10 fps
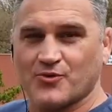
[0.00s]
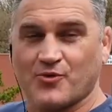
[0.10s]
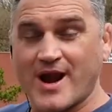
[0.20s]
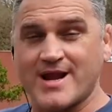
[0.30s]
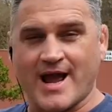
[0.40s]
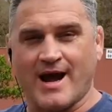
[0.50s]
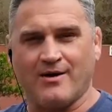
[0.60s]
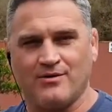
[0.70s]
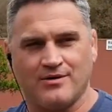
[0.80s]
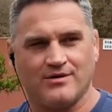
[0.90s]
Right
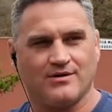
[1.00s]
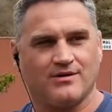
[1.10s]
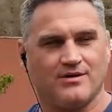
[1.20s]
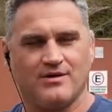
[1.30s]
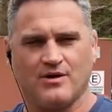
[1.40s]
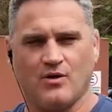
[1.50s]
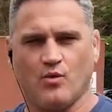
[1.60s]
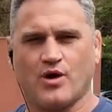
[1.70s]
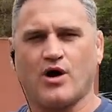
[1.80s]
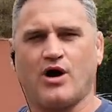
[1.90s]
now,
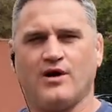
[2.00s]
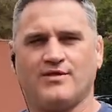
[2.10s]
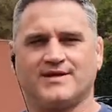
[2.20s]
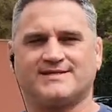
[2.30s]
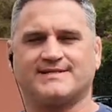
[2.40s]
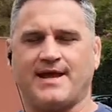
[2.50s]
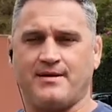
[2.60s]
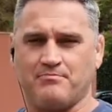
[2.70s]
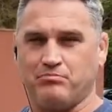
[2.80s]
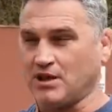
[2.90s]
we're on the
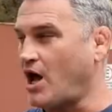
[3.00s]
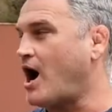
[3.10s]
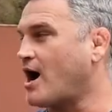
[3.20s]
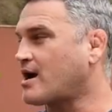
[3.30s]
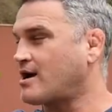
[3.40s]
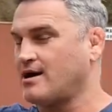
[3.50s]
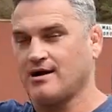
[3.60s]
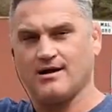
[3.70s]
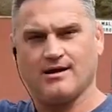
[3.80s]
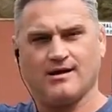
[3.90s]
same block
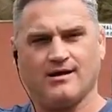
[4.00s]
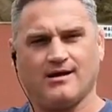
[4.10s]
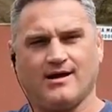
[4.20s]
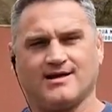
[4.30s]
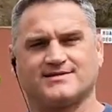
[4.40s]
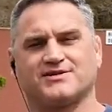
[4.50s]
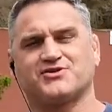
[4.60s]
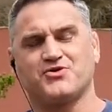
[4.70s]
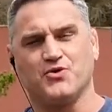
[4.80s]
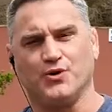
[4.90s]
as the
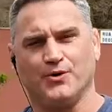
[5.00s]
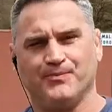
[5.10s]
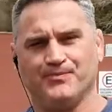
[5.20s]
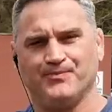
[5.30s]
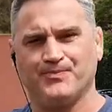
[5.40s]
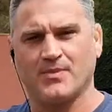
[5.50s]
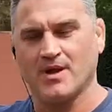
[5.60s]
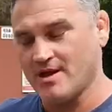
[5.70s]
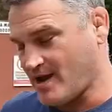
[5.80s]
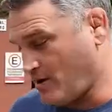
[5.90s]
school,
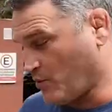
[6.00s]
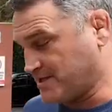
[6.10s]
and we're